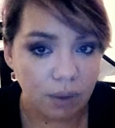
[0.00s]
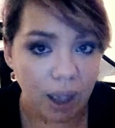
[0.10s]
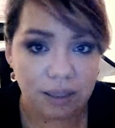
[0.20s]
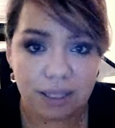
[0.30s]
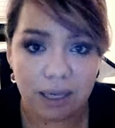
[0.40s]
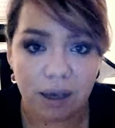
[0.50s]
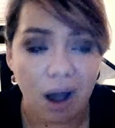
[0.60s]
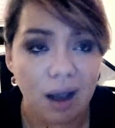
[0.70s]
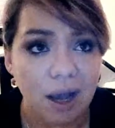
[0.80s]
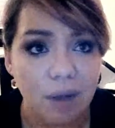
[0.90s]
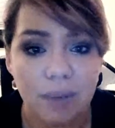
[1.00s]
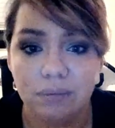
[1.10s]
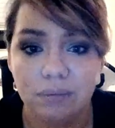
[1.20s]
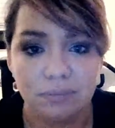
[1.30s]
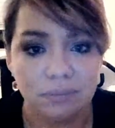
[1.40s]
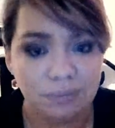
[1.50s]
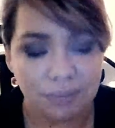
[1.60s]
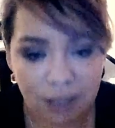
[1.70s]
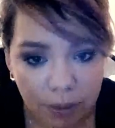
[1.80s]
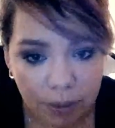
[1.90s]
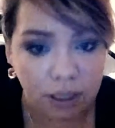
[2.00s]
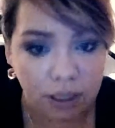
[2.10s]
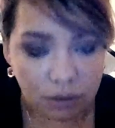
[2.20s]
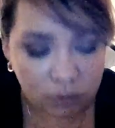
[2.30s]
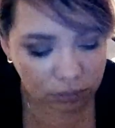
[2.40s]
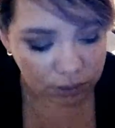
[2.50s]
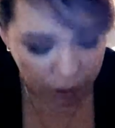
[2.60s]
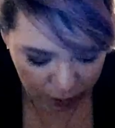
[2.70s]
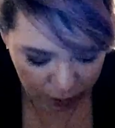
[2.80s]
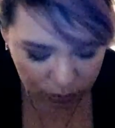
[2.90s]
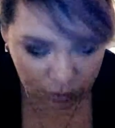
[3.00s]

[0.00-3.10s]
and say, God, come in here. Come in.